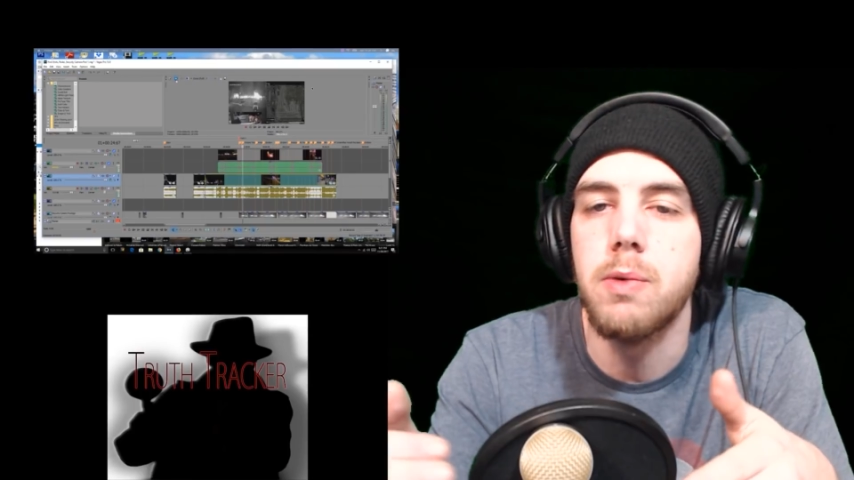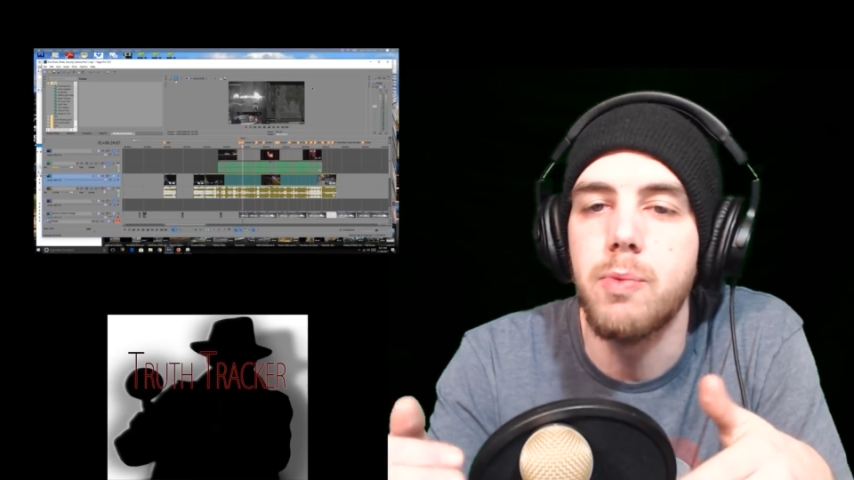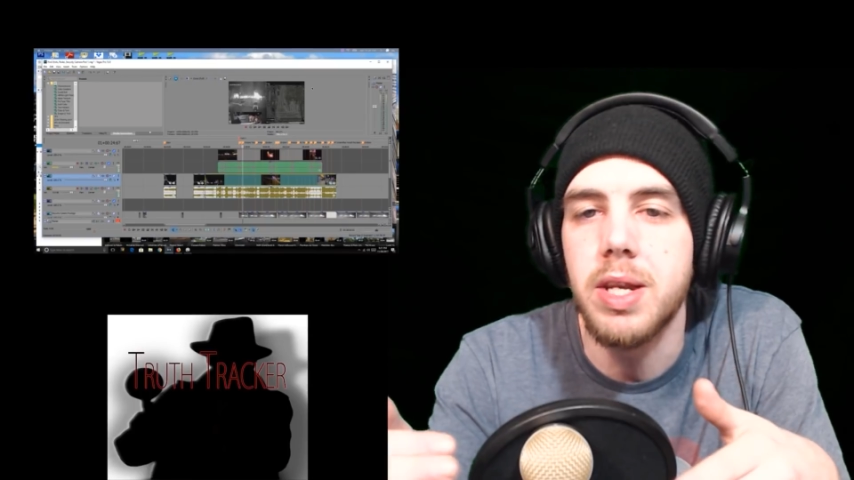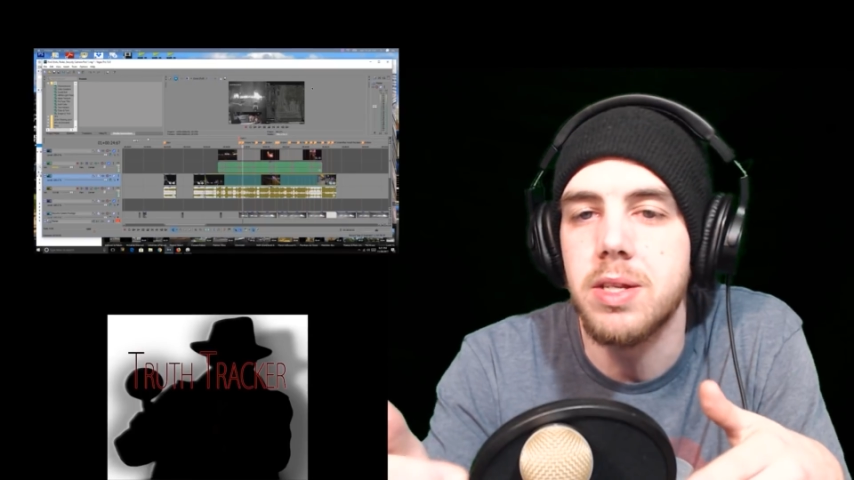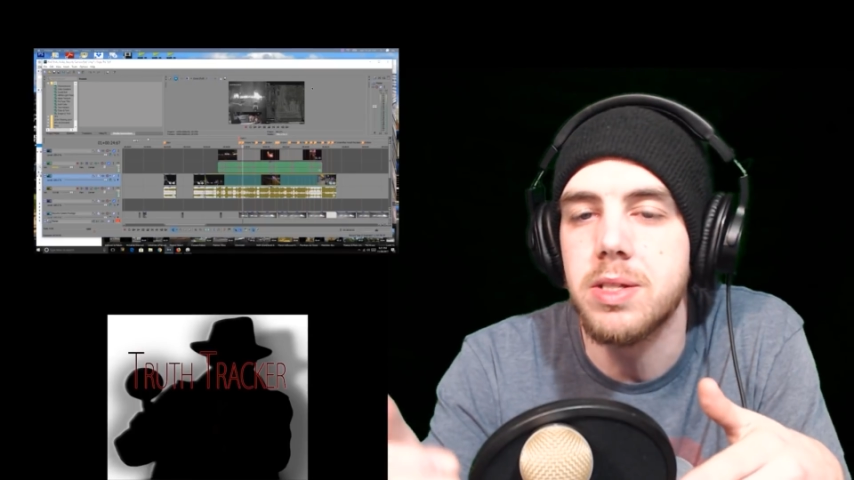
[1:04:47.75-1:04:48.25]

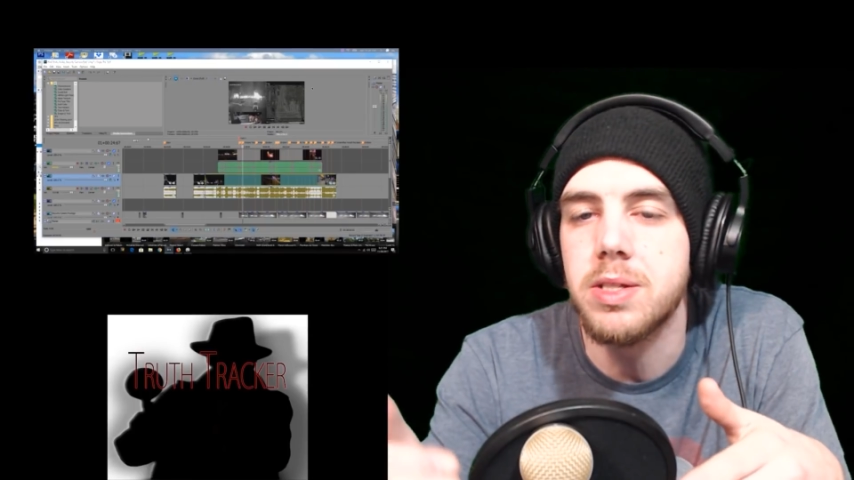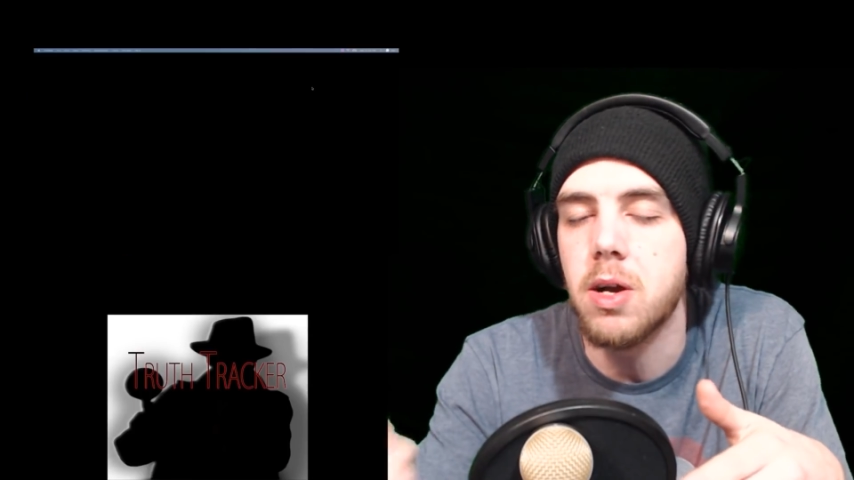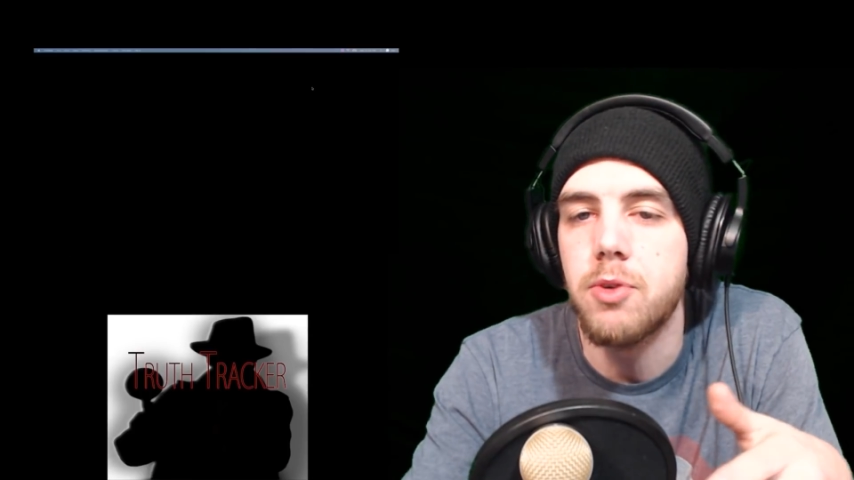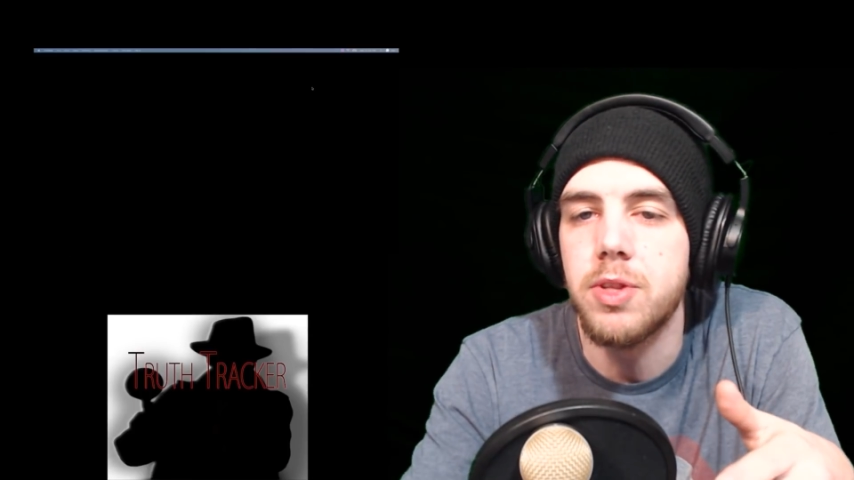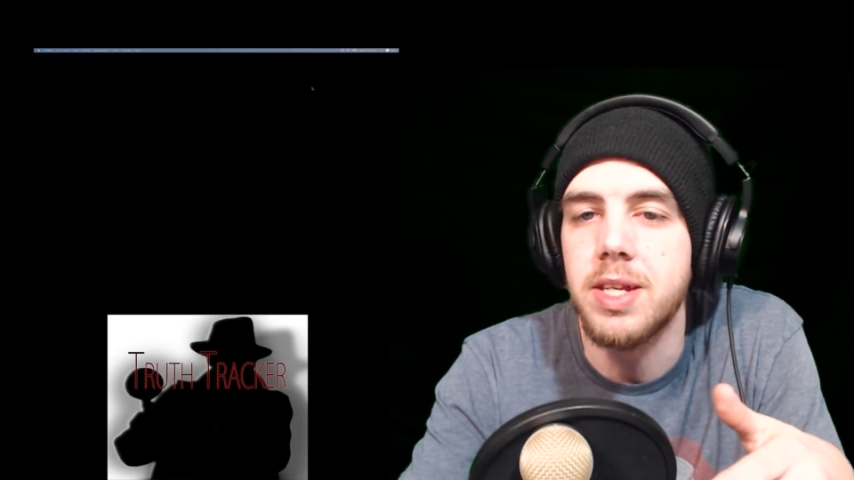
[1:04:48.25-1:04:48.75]
we
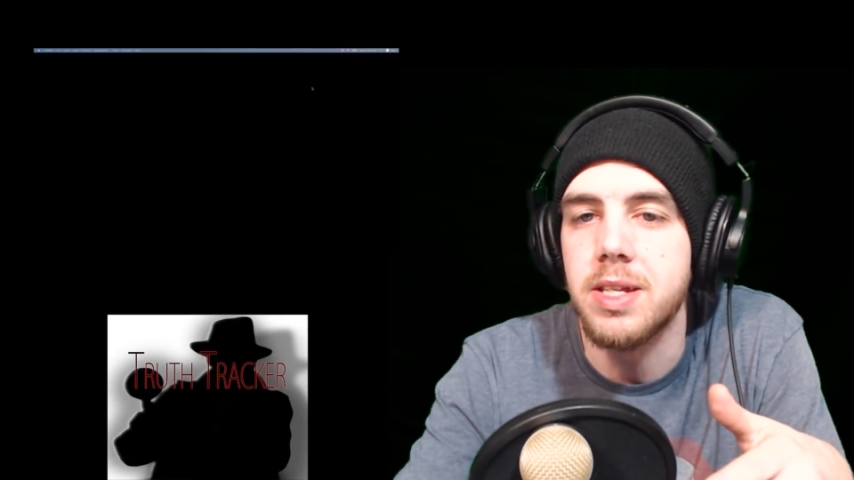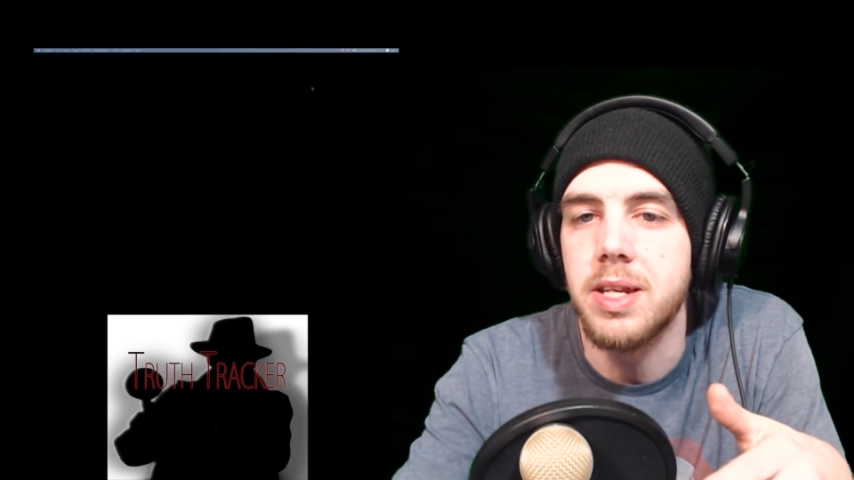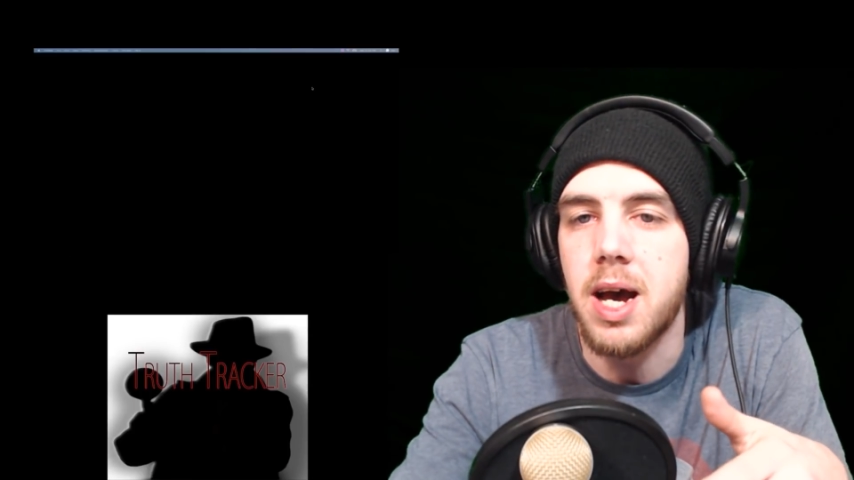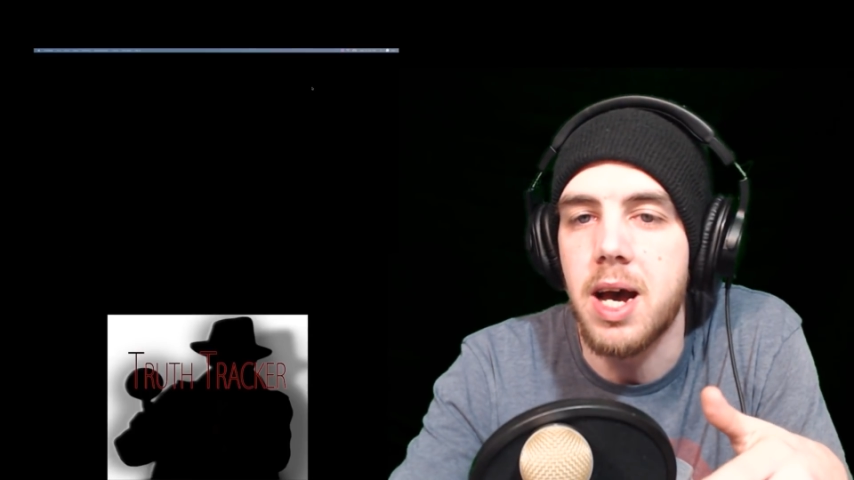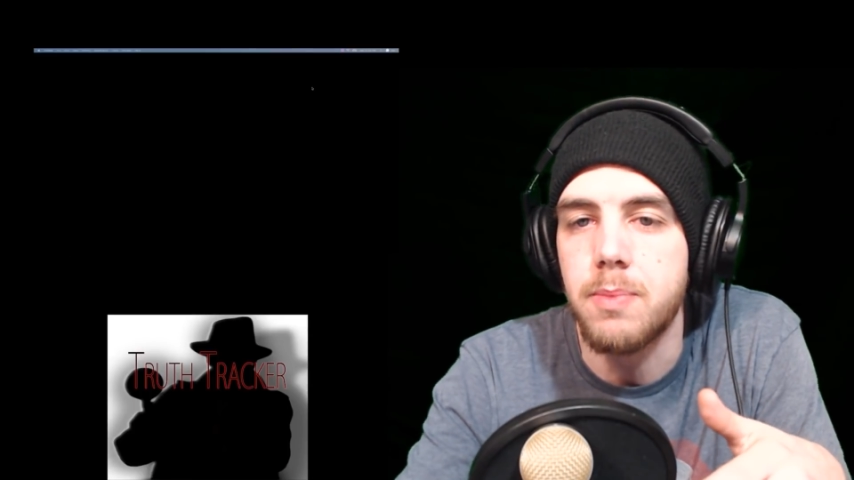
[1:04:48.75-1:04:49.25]
discovered this
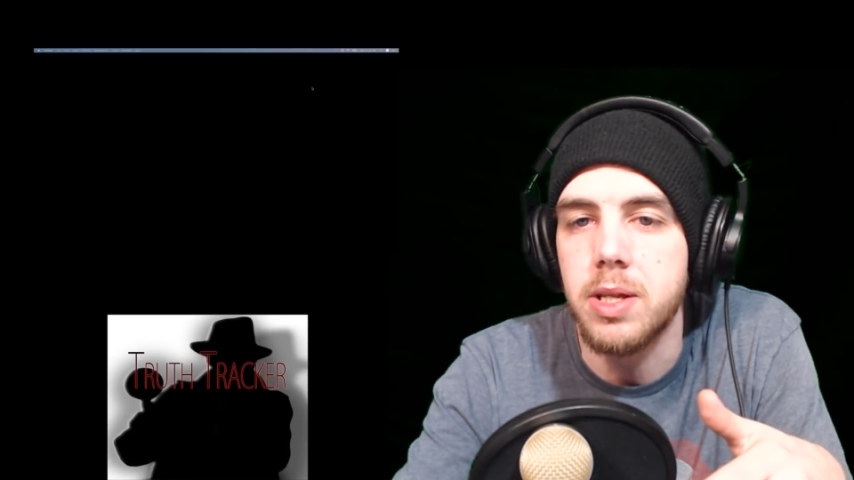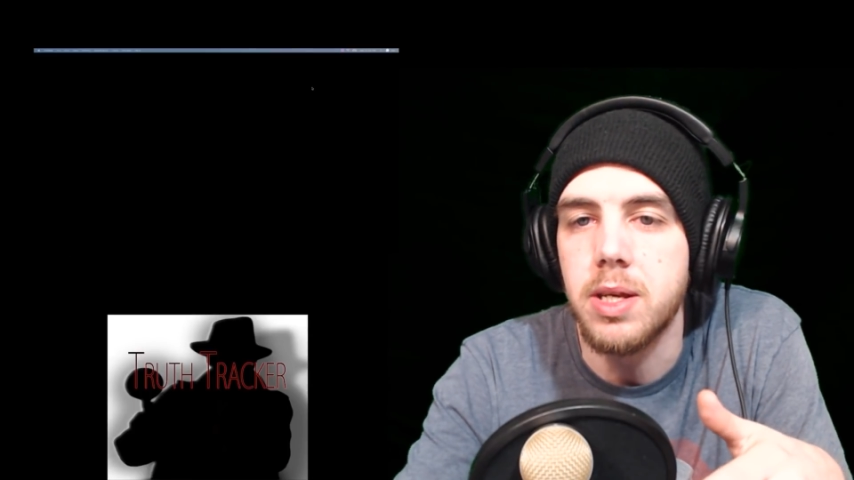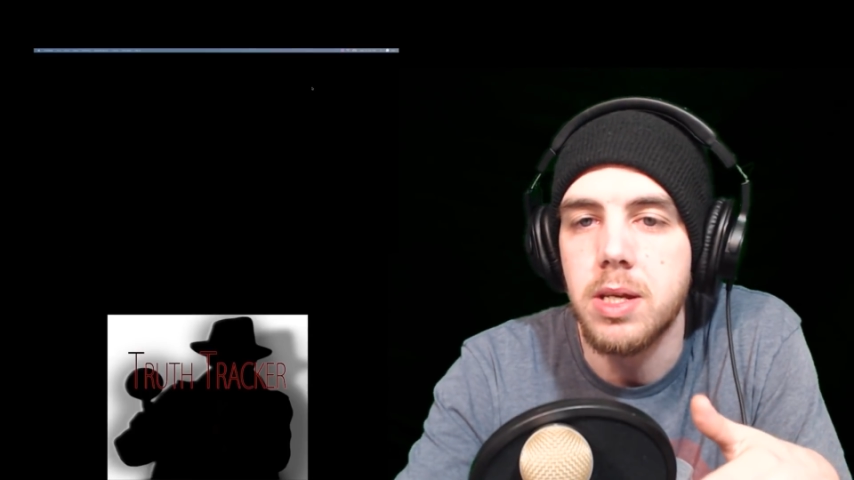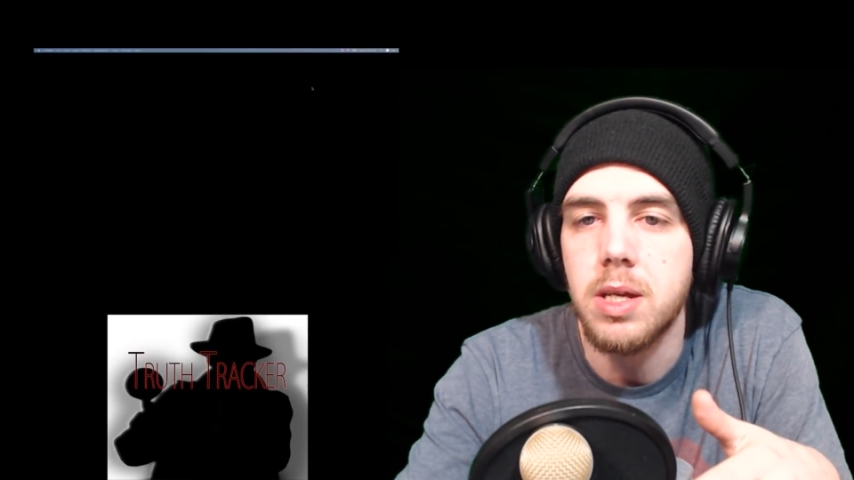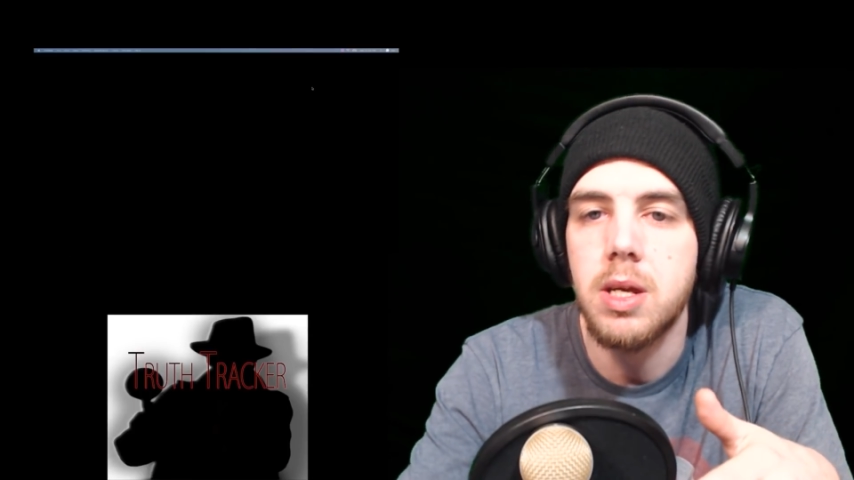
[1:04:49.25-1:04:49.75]
anomaly.